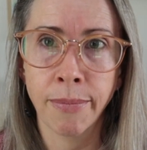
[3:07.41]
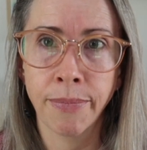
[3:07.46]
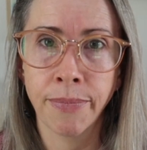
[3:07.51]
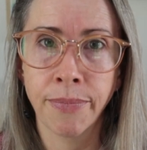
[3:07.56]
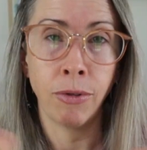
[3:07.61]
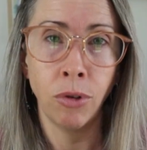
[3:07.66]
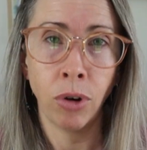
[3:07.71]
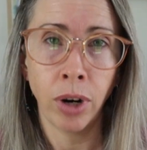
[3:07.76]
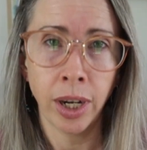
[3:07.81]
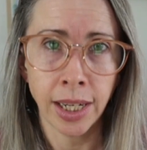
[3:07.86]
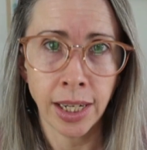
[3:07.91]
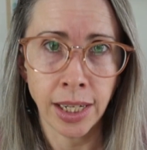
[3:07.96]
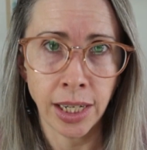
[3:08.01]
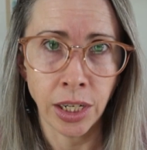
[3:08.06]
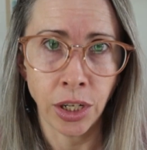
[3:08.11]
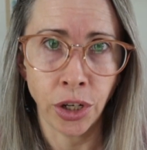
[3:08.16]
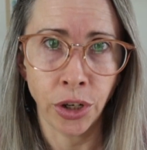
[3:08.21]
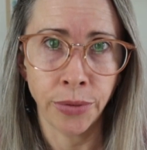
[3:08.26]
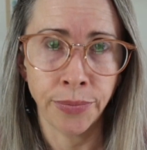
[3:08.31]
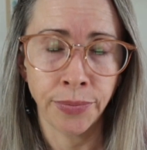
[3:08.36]
Before I
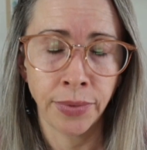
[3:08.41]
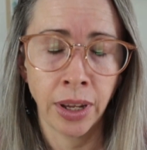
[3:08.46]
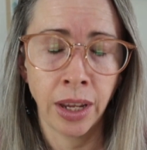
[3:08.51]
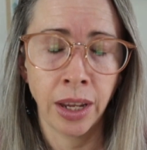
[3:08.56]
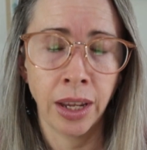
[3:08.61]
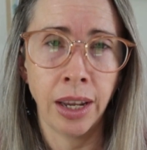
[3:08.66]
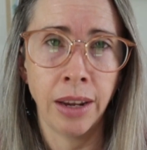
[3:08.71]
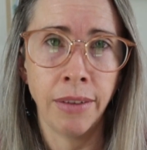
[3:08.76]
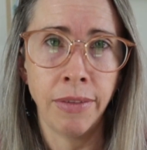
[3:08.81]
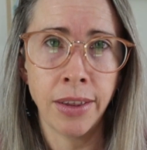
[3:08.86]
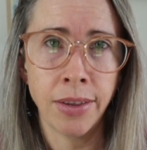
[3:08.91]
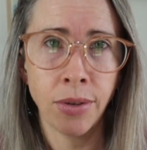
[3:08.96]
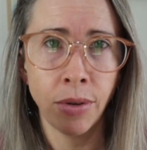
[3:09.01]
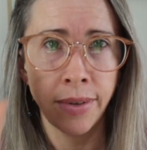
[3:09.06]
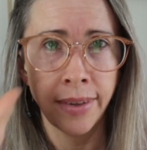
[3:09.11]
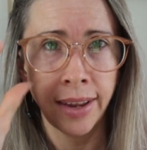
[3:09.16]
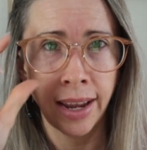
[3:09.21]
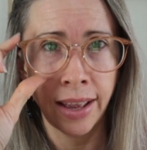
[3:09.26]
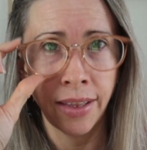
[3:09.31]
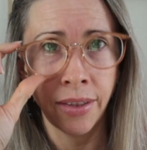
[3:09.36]
continue, if this
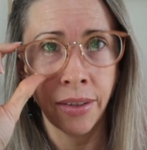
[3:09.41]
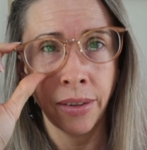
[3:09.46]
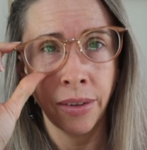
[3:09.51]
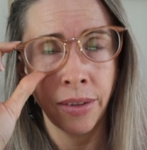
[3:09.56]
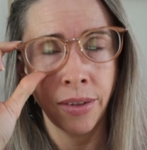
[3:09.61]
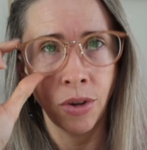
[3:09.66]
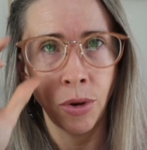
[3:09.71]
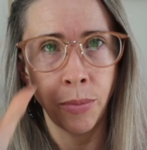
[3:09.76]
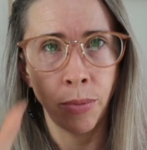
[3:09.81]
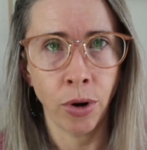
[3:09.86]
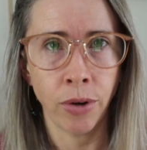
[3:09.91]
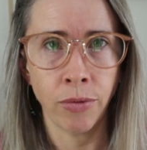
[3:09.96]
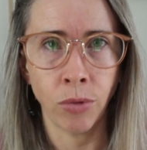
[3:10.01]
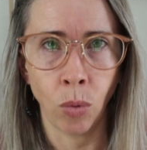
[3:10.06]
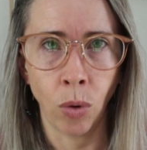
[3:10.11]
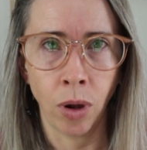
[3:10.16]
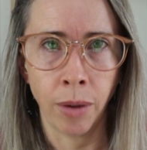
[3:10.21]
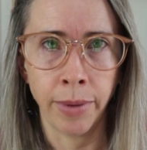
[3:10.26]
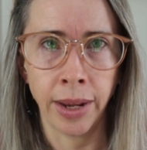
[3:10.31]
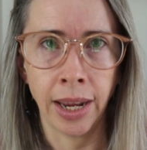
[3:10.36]
all sounds super
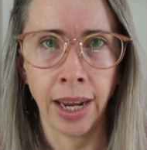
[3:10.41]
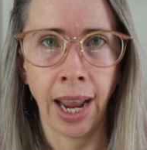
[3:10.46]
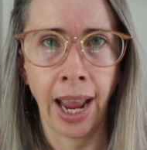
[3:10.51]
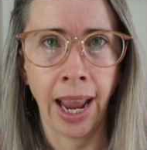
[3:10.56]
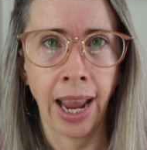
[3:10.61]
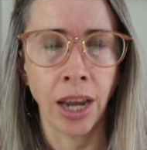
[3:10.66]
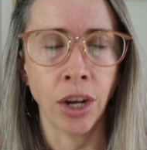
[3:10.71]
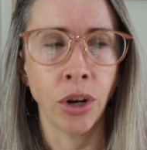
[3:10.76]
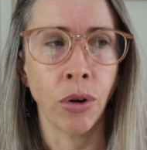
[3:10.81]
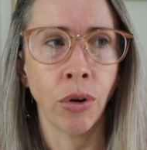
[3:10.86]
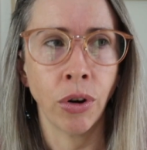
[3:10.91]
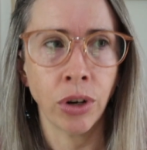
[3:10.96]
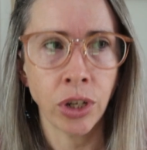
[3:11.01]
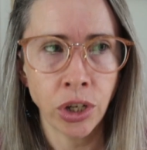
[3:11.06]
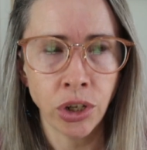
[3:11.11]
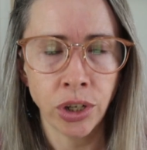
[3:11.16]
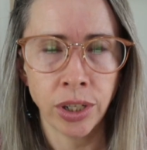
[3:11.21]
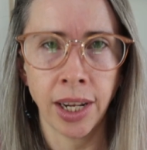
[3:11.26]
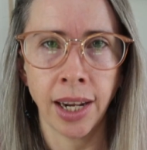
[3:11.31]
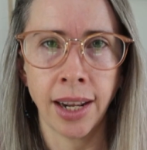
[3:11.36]
overwhelming and you're
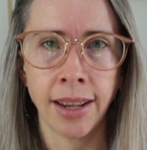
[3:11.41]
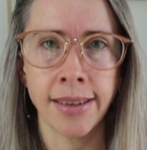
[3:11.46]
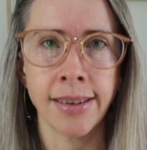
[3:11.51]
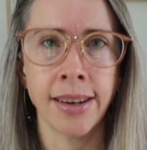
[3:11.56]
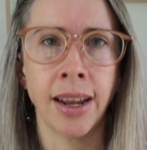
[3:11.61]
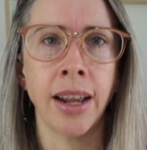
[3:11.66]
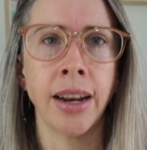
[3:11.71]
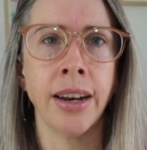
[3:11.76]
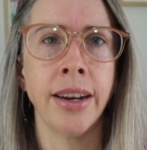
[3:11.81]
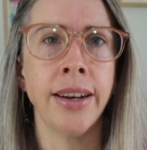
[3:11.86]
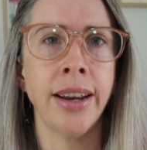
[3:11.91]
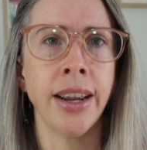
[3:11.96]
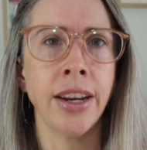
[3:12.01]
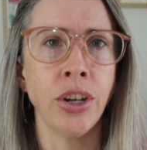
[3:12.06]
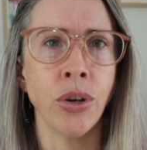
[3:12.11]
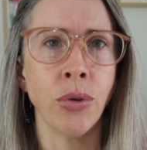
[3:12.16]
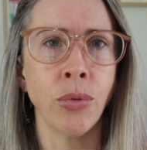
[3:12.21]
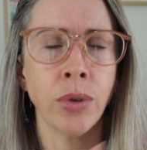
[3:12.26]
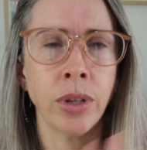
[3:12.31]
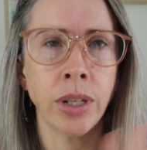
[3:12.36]
only just getting started
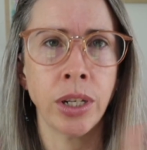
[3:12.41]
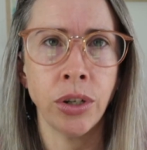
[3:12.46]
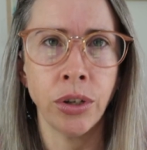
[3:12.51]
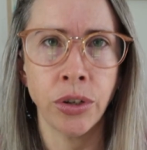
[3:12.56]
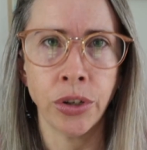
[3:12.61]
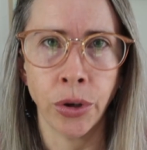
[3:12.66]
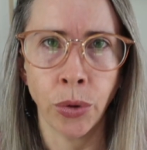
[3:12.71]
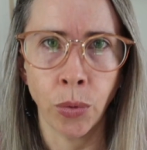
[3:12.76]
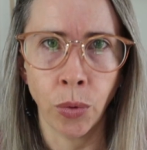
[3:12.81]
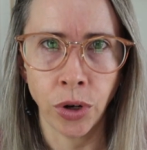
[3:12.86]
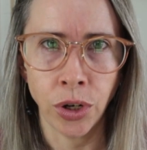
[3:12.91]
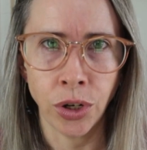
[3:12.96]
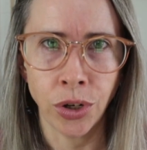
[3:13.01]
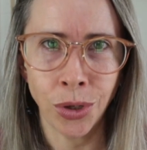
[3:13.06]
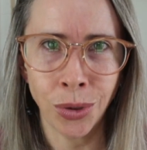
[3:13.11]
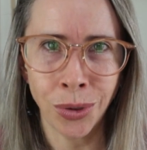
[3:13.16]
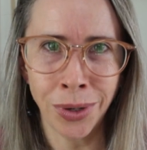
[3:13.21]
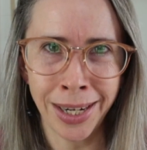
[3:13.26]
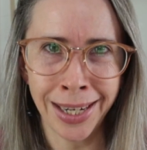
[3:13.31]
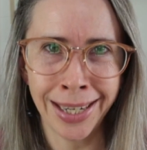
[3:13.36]
and you really don't know what you're
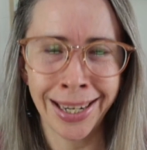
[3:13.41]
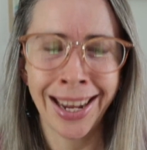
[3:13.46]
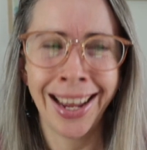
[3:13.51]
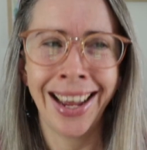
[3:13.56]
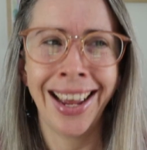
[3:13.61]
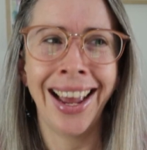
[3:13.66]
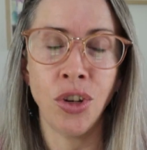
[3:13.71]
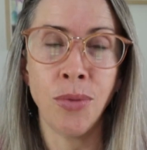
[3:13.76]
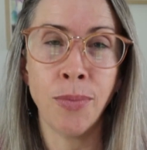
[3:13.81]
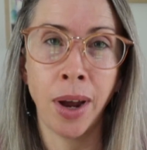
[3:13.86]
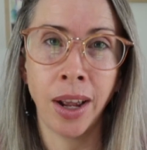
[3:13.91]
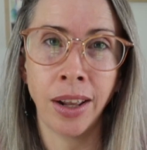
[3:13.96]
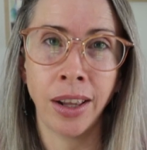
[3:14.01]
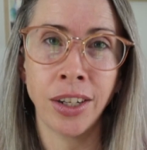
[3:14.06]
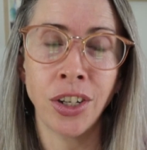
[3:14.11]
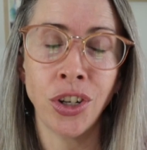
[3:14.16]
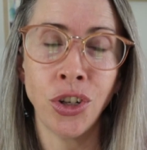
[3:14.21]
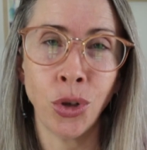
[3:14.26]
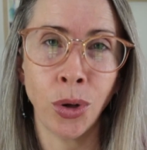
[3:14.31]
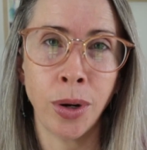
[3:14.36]
doing, you might
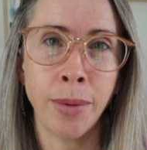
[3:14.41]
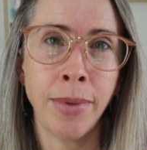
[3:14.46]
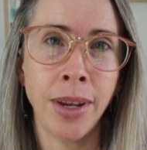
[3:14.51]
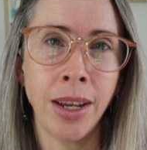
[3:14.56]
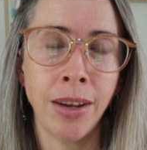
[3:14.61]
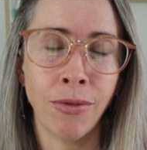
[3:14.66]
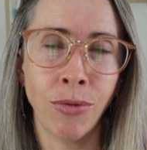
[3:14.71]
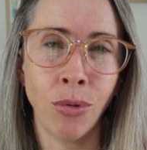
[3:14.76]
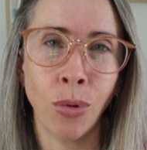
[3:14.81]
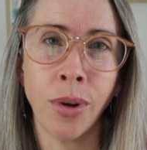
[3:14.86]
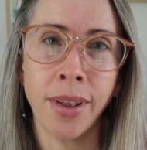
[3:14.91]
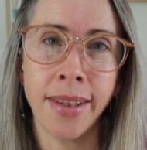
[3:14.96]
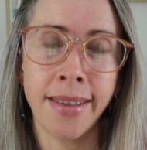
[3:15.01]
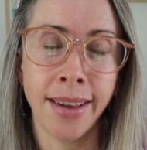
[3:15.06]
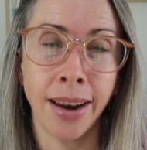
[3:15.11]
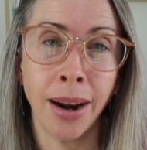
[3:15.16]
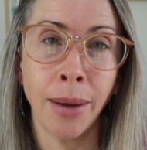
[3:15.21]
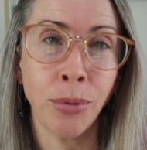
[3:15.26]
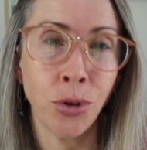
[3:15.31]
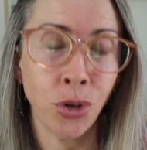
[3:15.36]
like to join me for
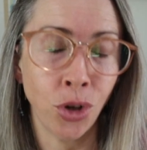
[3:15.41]
Setup